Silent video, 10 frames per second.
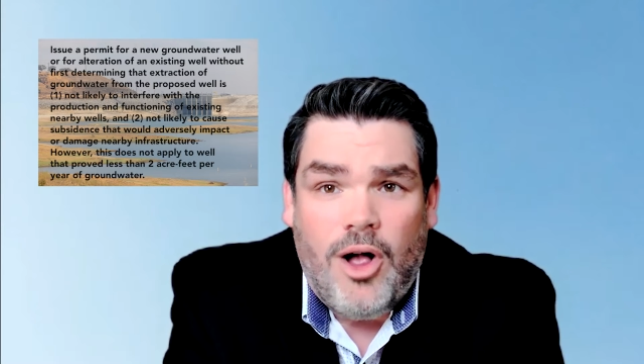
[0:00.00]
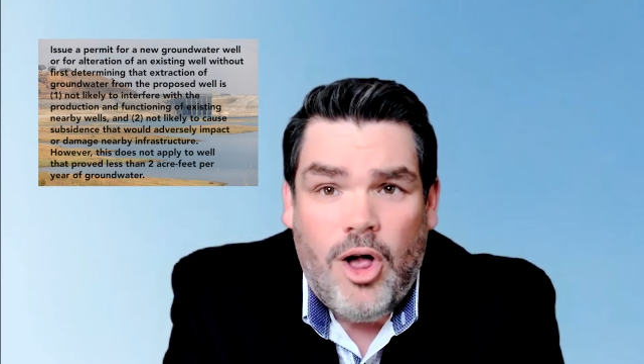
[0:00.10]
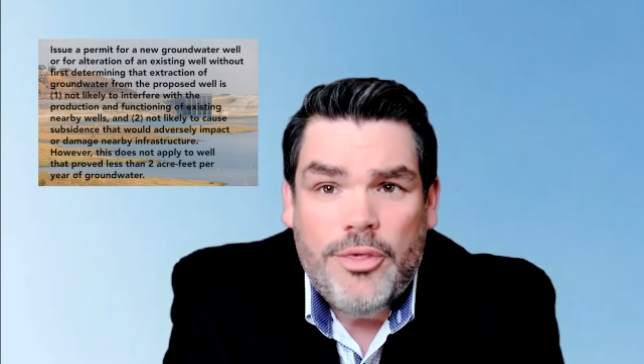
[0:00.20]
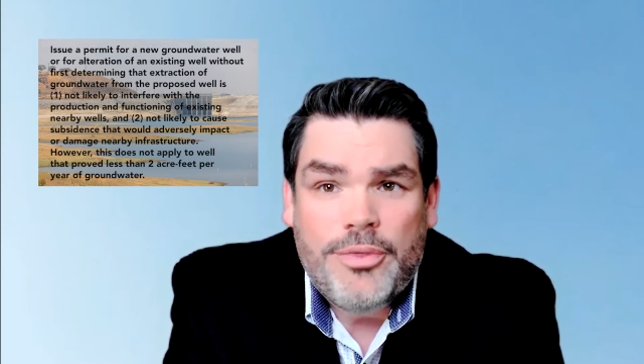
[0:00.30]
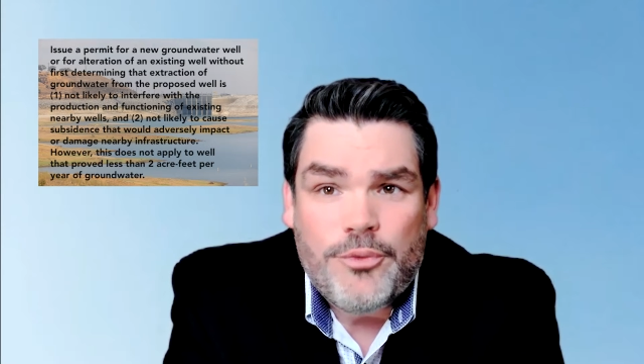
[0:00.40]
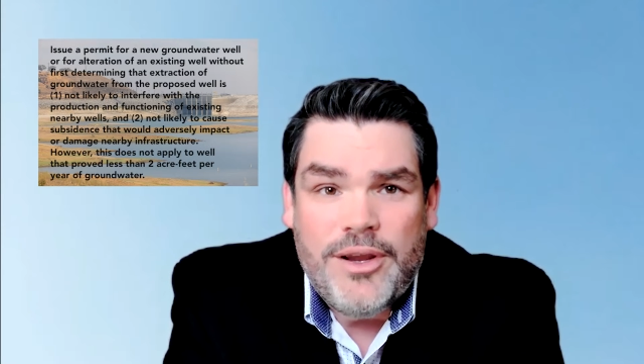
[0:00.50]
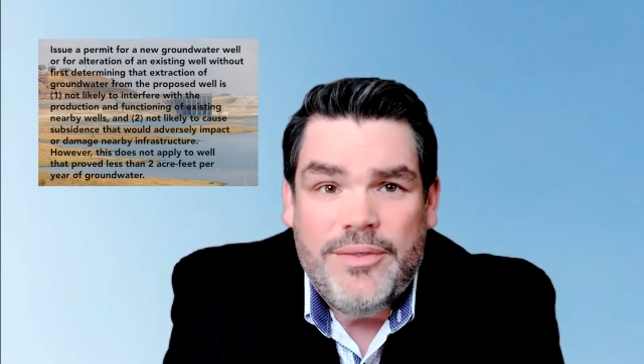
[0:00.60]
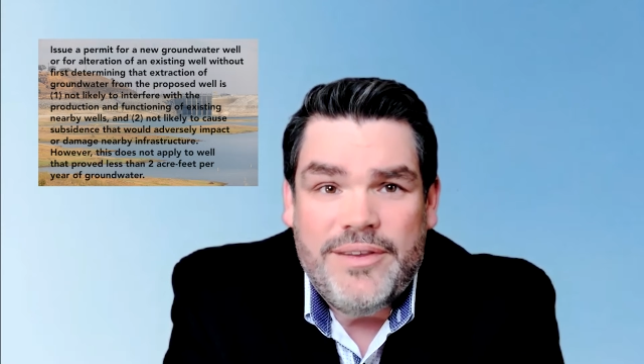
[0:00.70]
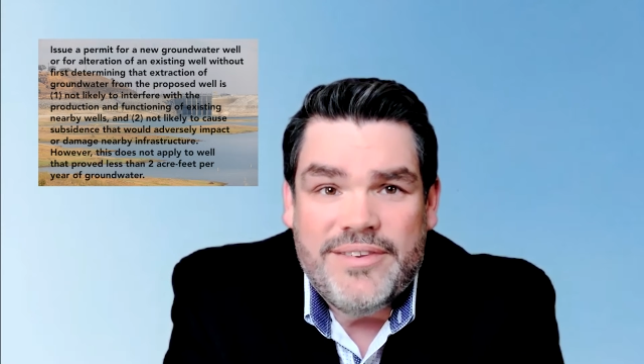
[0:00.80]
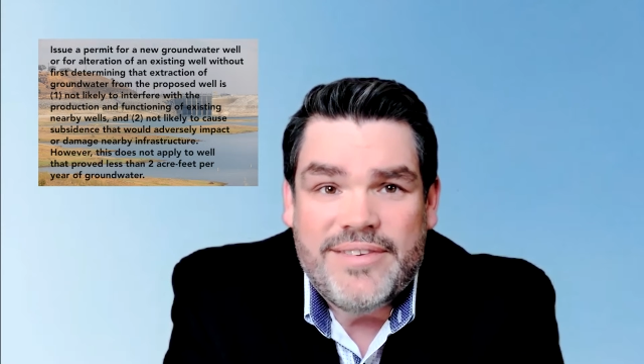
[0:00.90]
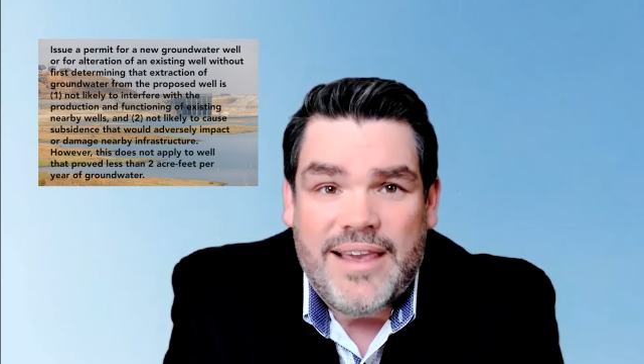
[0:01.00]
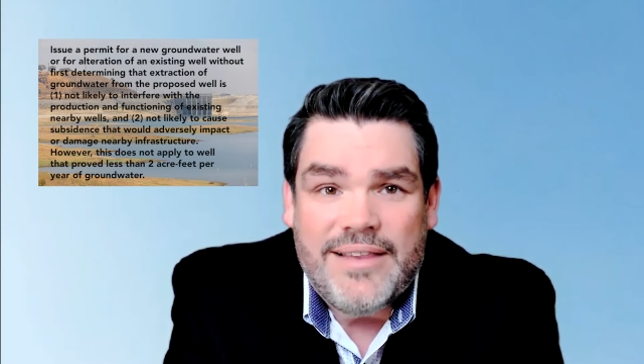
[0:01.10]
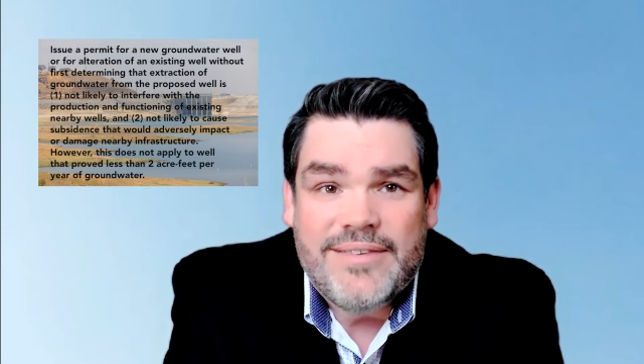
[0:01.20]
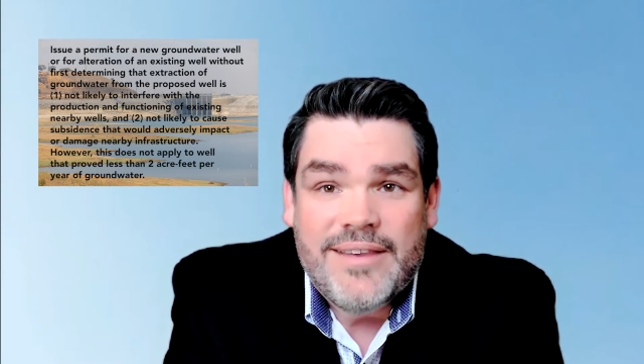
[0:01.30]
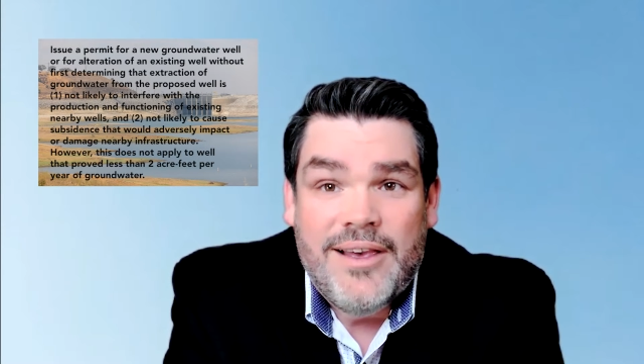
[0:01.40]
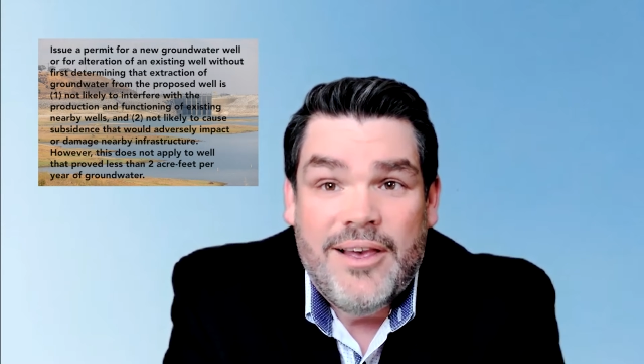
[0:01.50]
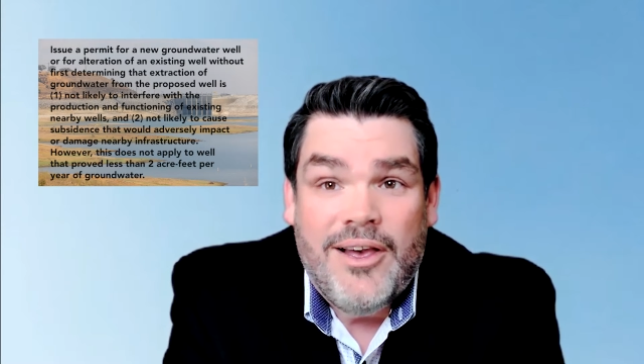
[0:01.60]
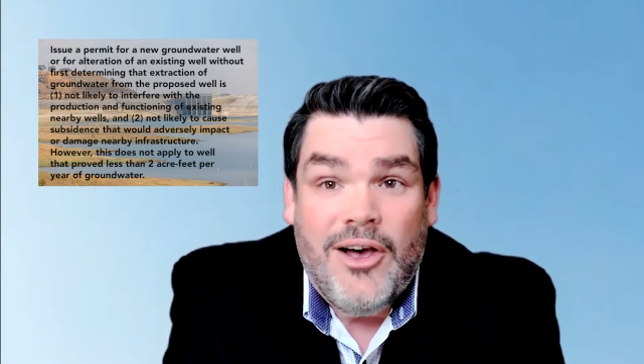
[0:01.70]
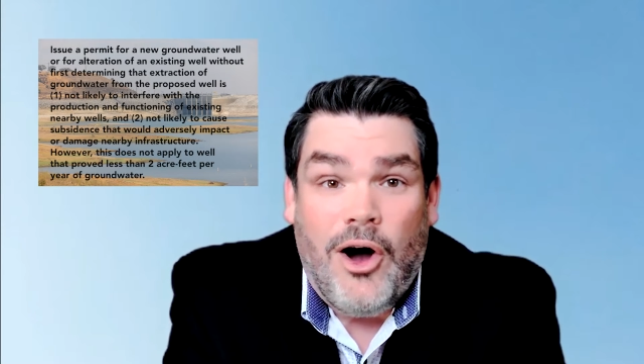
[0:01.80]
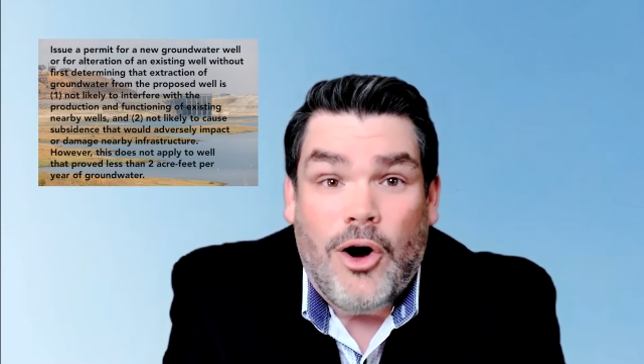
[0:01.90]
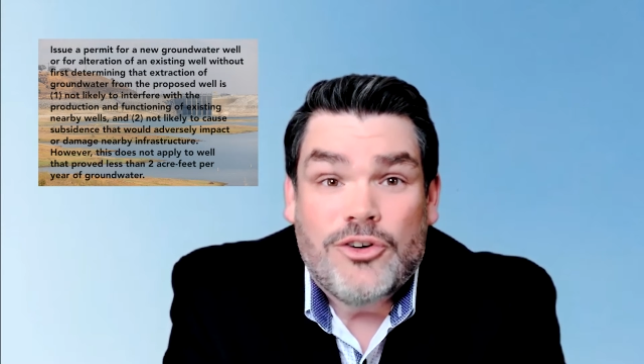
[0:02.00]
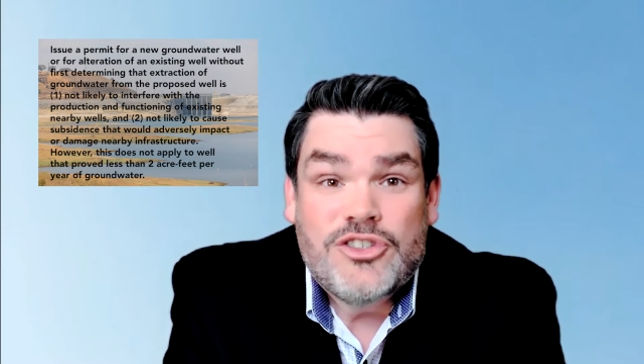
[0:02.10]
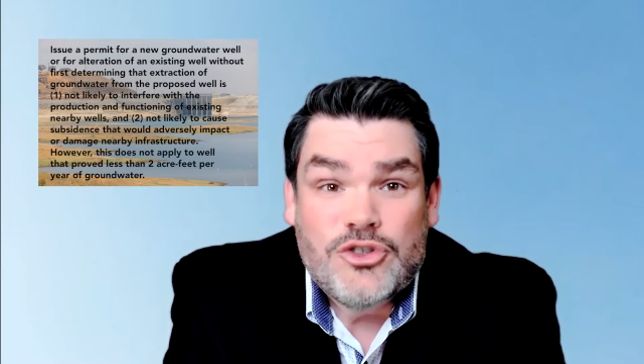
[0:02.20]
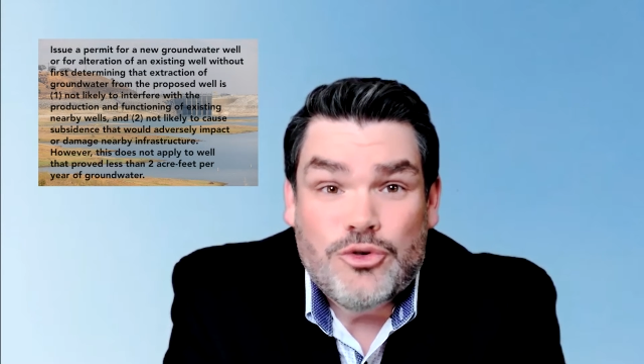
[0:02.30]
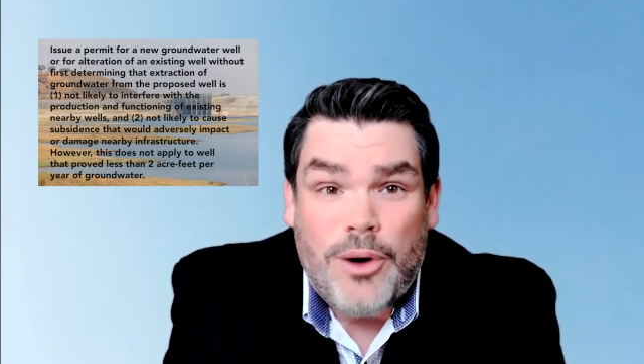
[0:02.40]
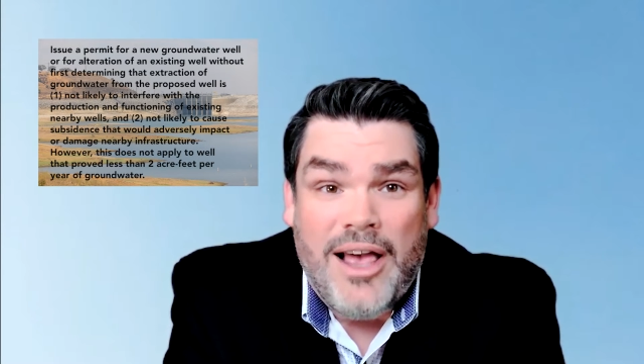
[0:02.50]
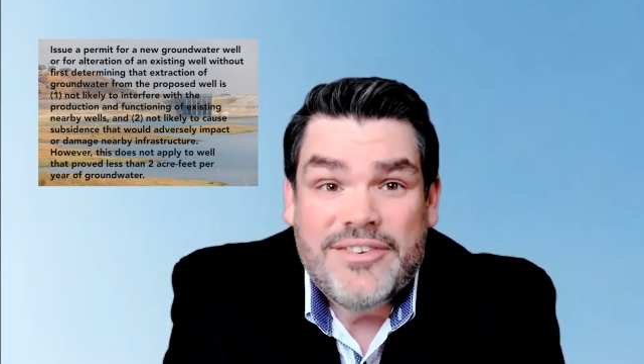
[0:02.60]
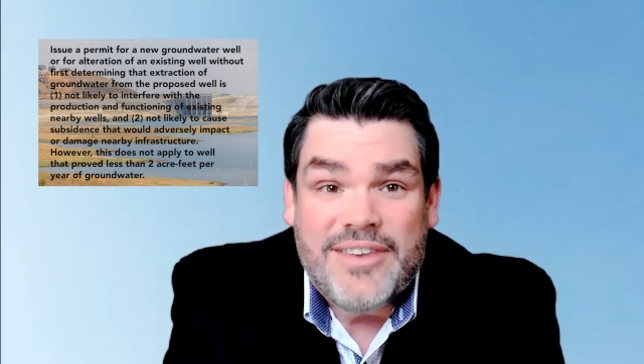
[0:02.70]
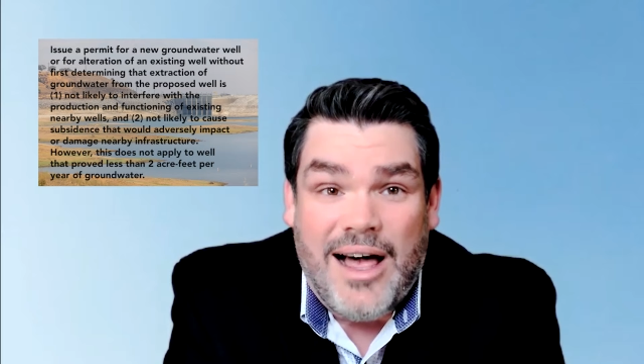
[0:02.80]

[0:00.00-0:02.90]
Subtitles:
All 3 of these states are stressed